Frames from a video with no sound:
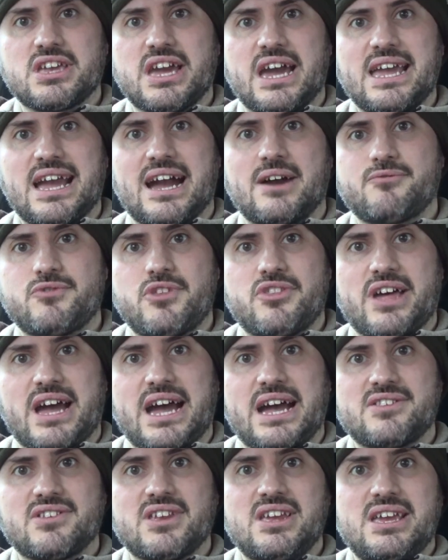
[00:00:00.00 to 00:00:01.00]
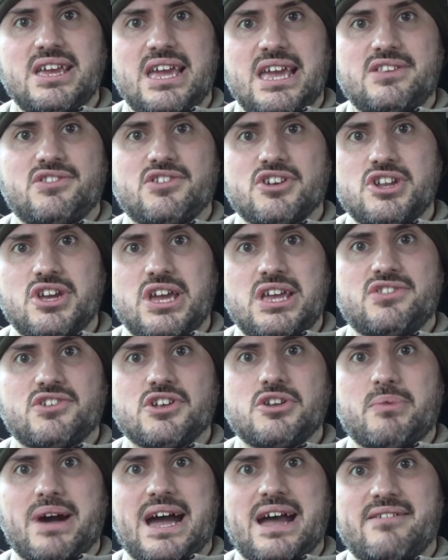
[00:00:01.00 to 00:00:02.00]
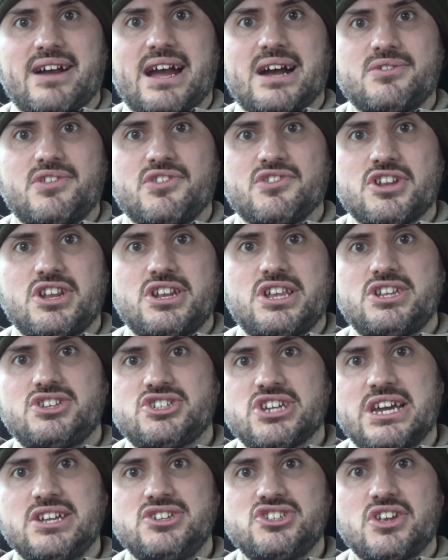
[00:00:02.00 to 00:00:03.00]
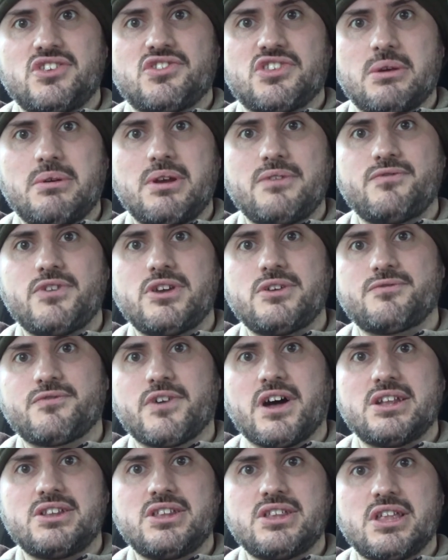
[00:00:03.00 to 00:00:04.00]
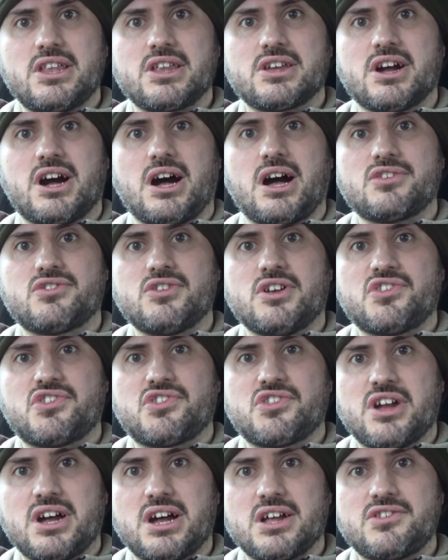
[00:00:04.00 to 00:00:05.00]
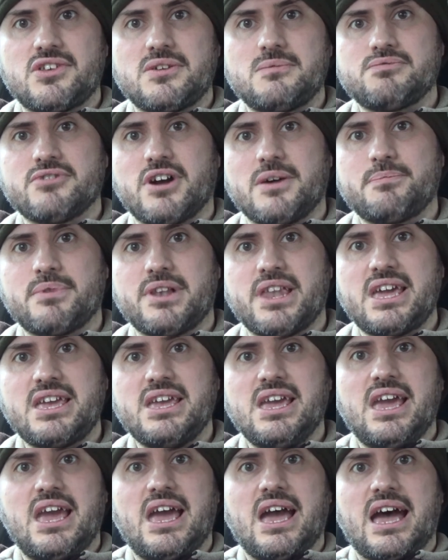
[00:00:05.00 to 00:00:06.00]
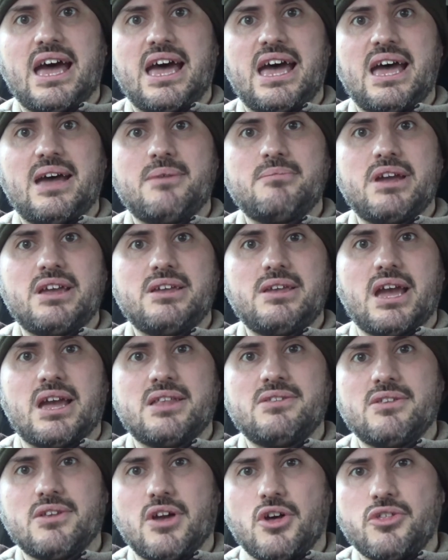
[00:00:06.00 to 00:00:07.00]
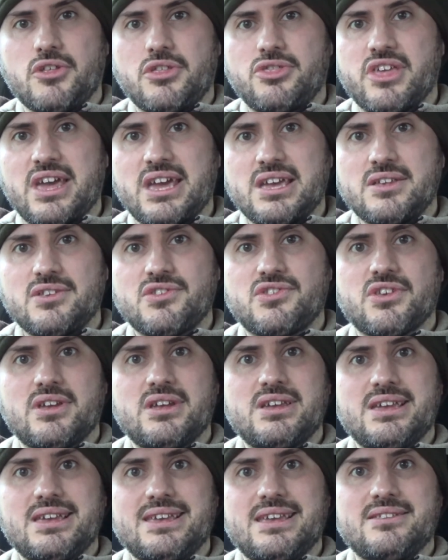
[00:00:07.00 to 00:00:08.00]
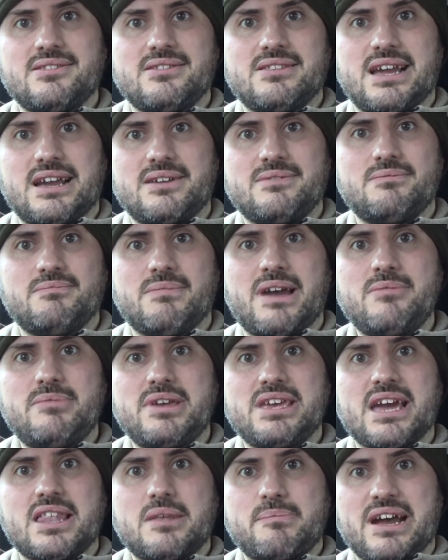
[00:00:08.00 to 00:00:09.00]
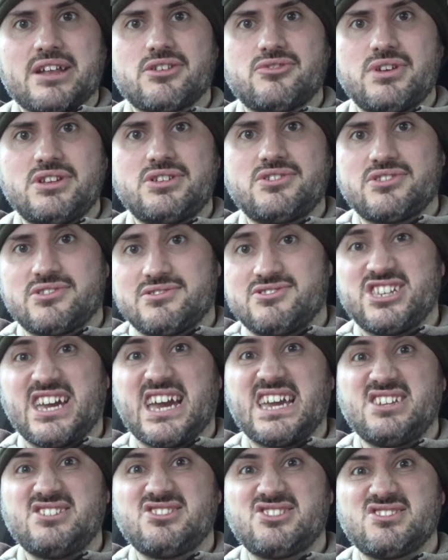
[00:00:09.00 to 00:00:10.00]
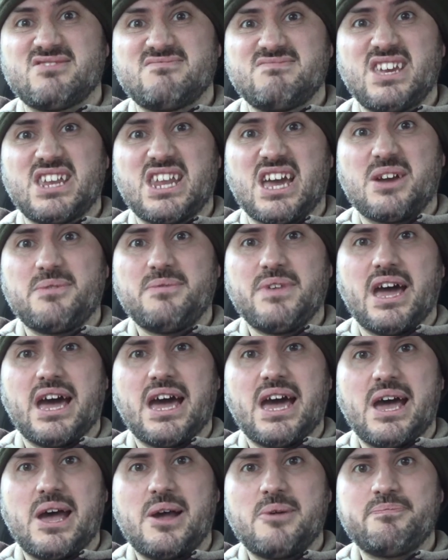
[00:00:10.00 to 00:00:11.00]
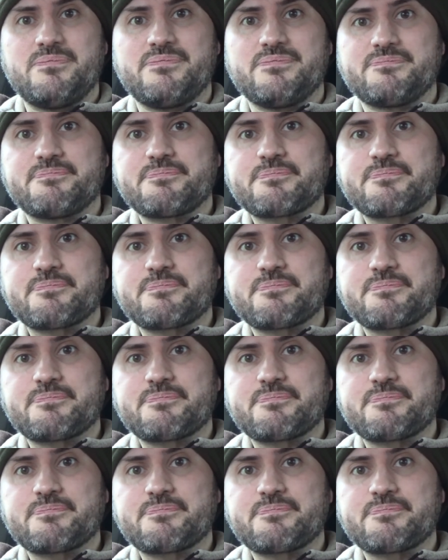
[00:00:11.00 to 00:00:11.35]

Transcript: Okay, after that, it's gonna wear out. It's gonna need changing. So if you're finding that the car's not starting properly, and other things, maybe get the battery changed. You know.